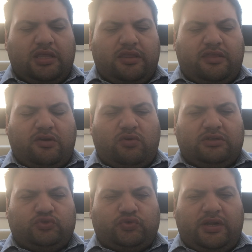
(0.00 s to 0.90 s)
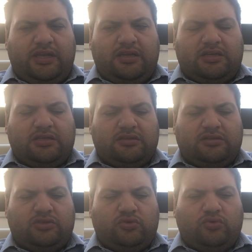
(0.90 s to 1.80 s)
they were trying
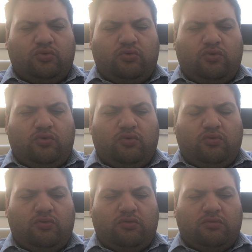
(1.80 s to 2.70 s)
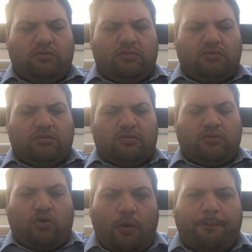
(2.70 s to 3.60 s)
to
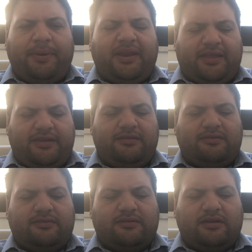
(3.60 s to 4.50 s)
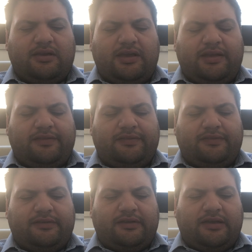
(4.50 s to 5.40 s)
cooperate
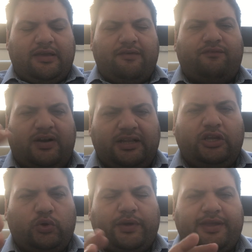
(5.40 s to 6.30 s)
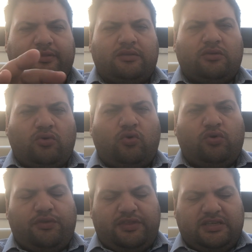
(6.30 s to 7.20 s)
and uh, evaluate
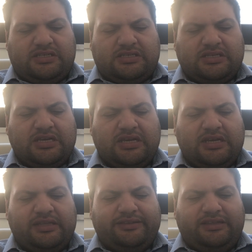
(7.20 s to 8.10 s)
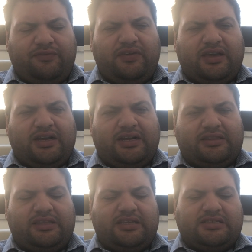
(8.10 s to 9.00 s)
all these
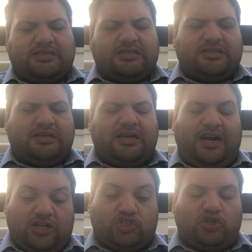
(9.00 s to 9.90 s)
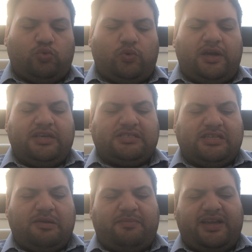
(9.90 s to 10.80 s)
difficulties culture wise
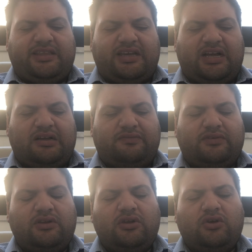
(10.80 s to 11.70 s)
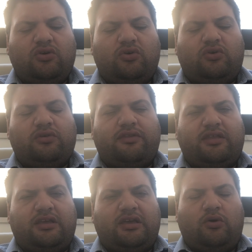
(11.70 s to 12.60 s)
they might have on
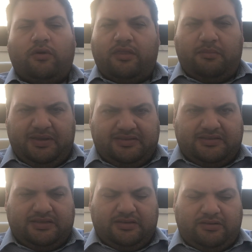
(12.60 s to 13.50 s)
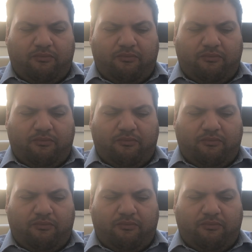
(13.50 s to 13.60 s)
the on the meeting